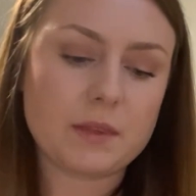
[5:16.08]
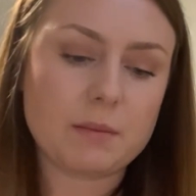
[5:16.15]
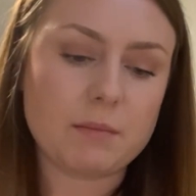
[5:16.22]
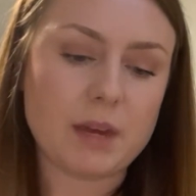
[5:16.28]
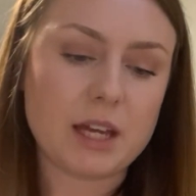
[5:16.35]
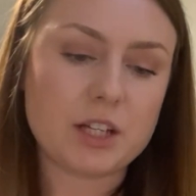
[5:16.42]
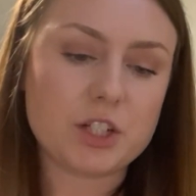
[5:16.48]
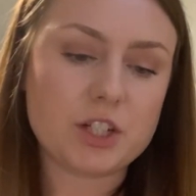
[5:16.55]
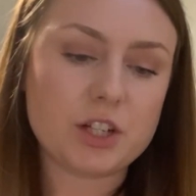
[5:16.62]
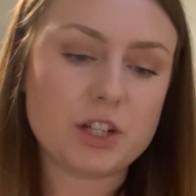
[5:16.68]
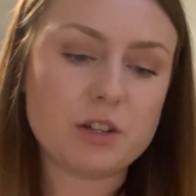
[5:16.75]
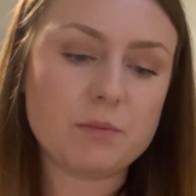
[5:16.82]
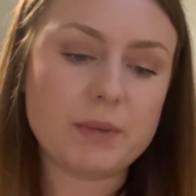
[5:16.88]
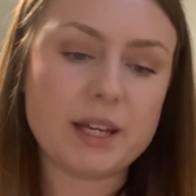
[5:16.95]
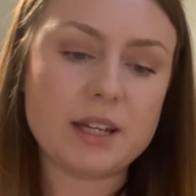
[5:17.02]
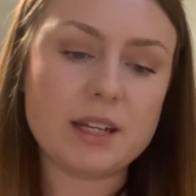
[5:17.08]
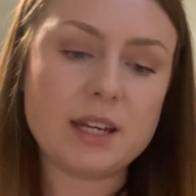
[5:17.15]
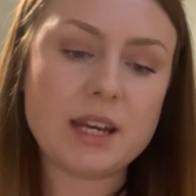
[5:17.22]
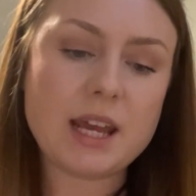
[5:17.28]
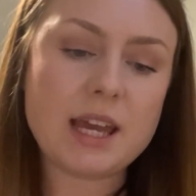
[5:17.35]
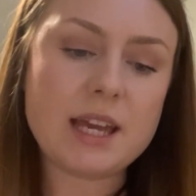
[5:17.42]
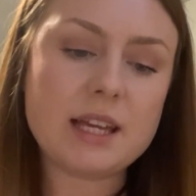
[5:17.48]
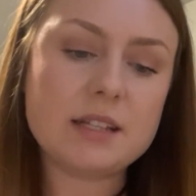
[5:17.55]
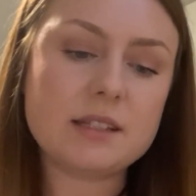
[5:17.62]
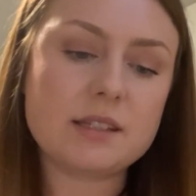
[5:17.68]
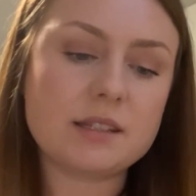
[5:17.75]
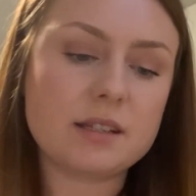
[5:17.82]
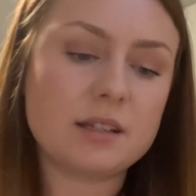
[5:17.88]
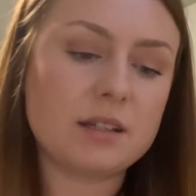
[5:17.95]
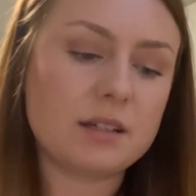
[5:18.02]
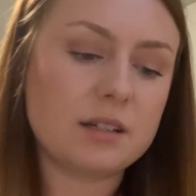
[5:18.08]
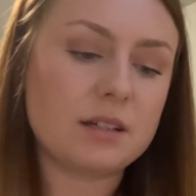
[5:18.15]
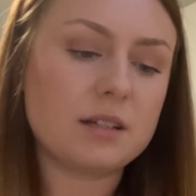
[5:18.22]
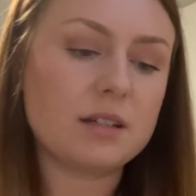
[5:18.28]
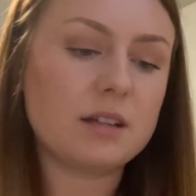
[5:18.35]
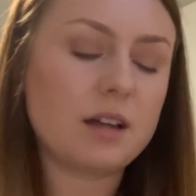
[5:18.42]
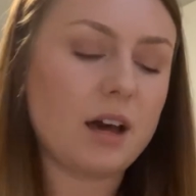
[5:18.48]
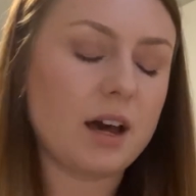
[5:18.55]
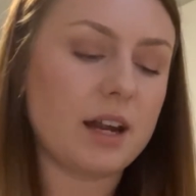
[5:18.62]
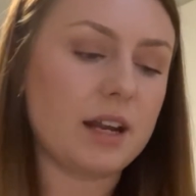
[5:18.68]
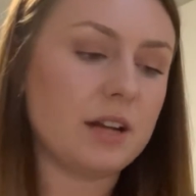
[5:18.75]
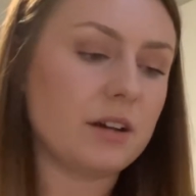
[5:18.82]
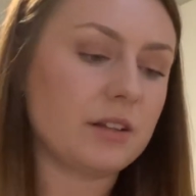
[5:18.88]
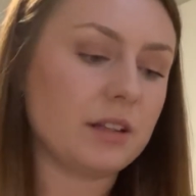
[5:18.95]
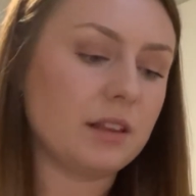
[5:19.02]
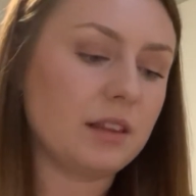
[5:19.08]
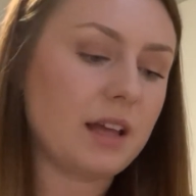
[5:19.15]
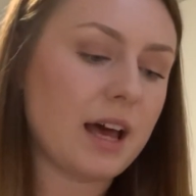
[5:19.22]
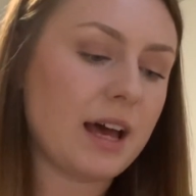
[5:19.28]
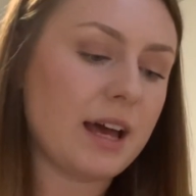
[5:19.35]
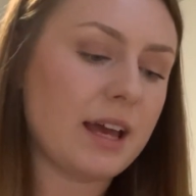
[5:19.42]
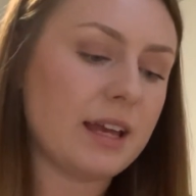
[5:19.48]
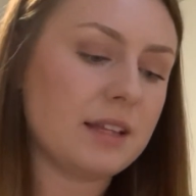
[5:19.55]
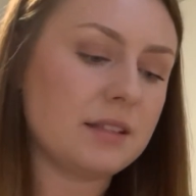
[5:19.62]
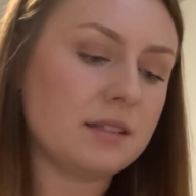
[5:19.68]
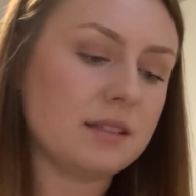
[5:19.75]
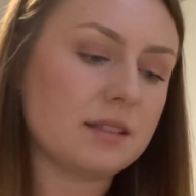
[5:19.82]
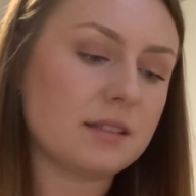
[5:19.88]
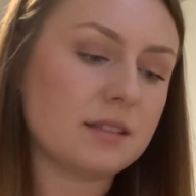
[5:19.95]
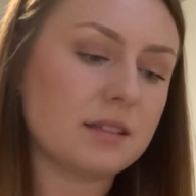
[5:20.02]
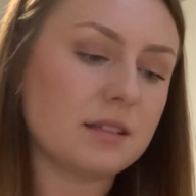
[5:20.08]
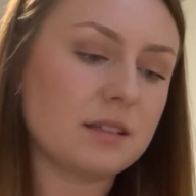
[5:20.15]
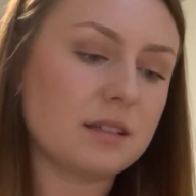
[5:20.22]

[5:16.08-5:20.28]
Make sure you're being neat, cutting on the lines.